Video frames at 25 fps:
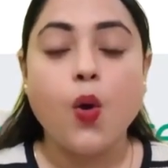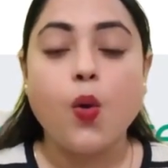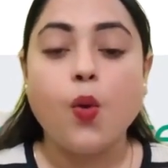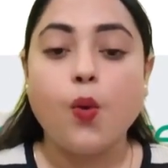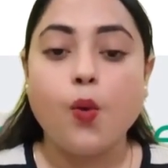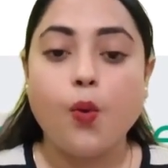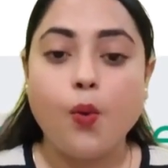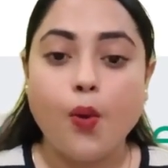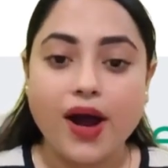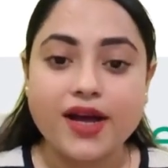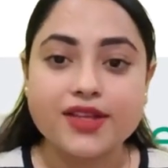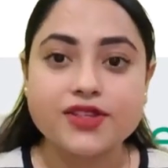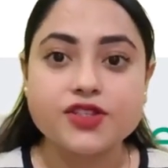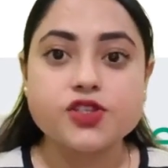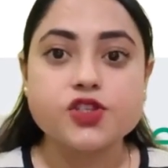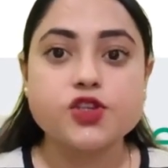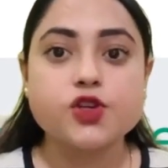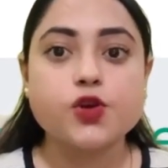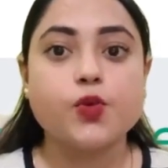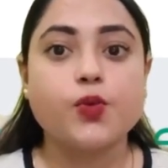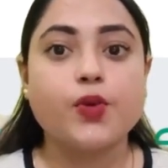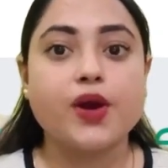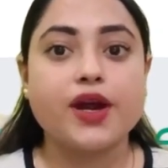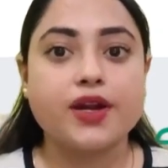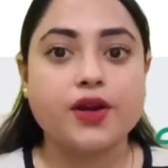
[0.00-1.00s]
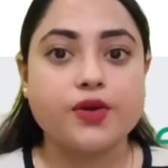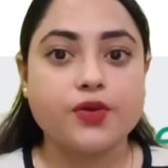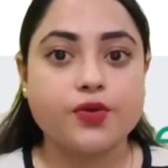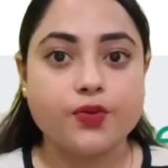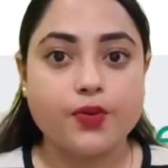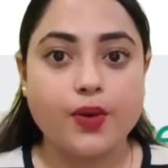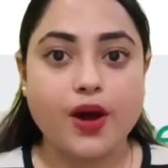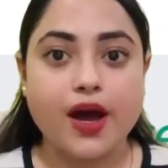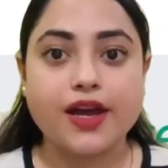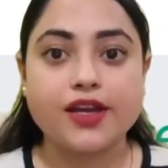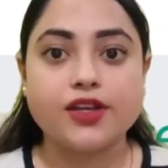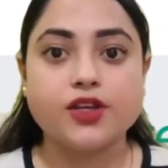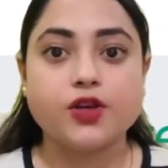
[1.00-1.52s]
Once you
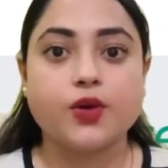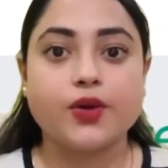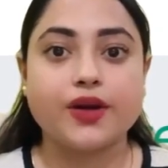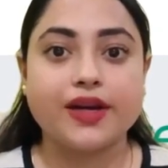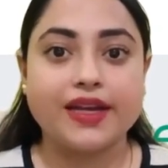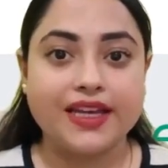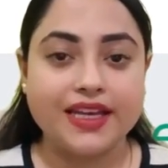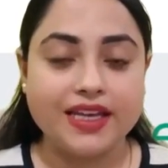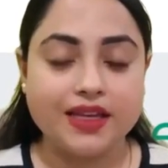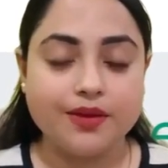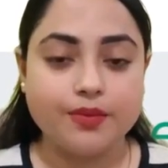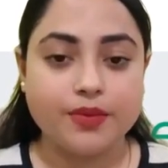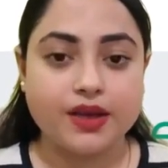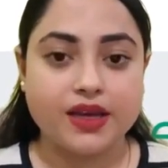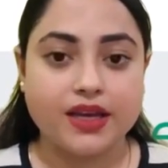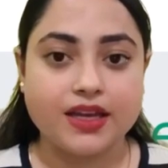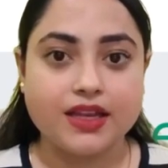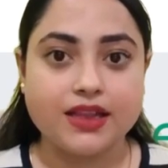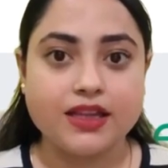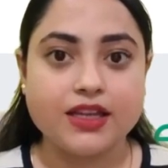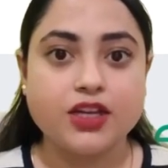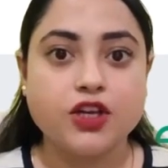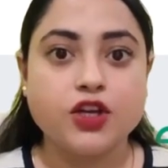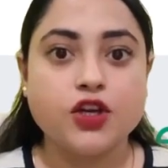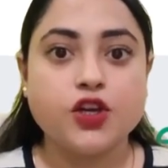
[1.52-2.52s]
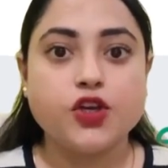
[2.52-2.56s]
verify your email,